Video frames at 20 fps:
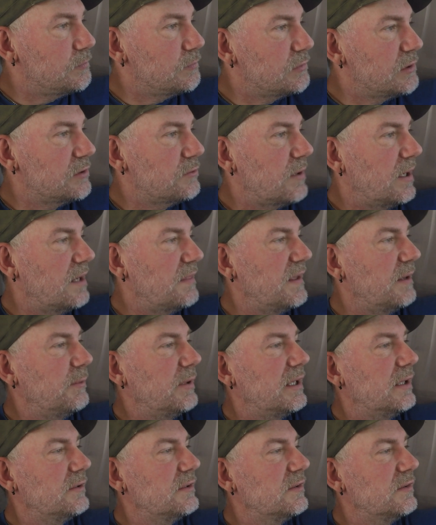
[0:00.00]
Just trying to think
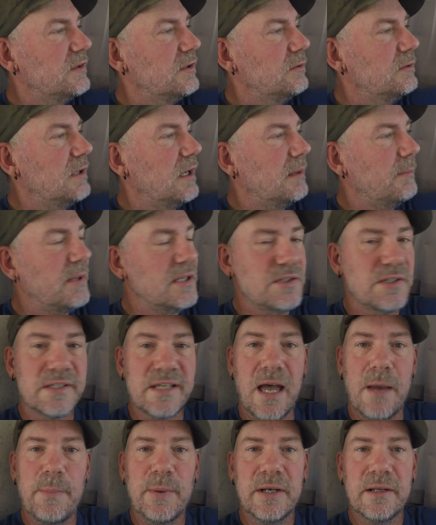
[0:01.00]
what else is new. Not much has
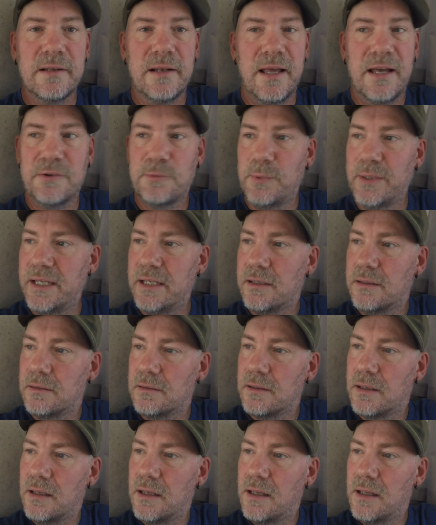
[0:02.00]
happened in the last week.
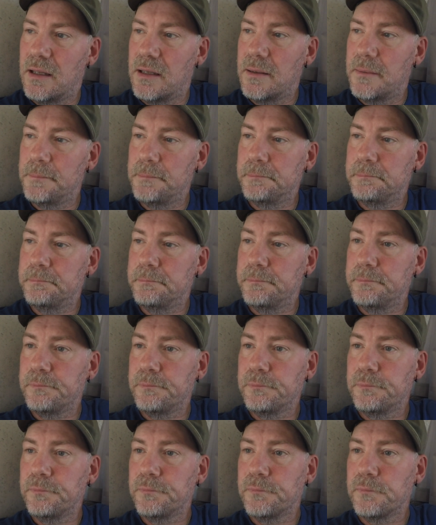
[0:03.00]

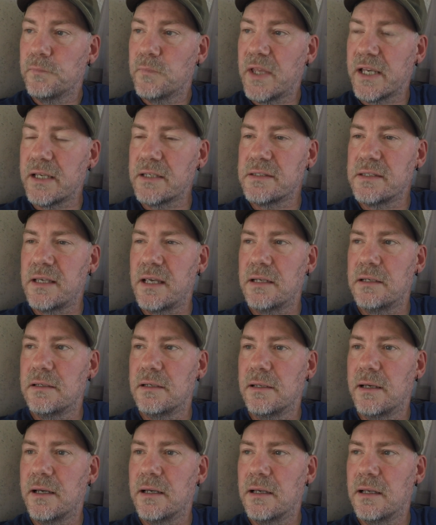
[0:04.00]
Like I
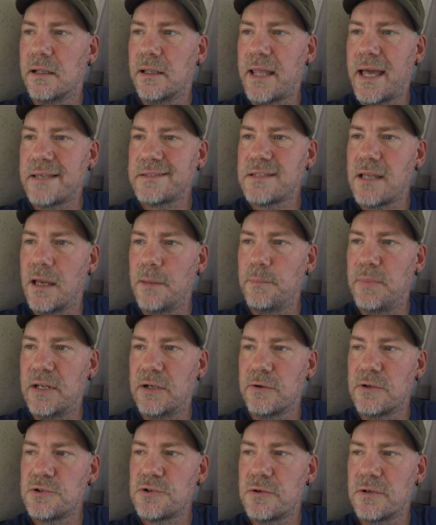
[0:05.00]
said last time,
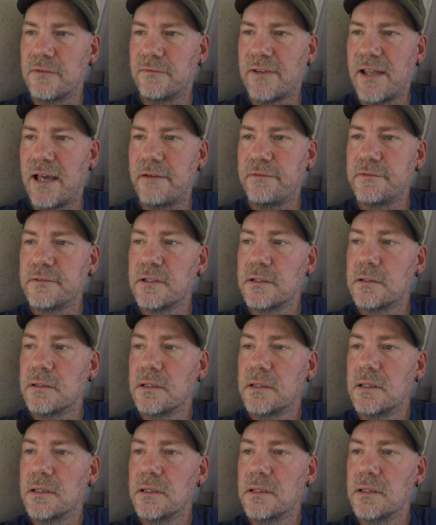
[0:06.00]
Peter and Joan have left.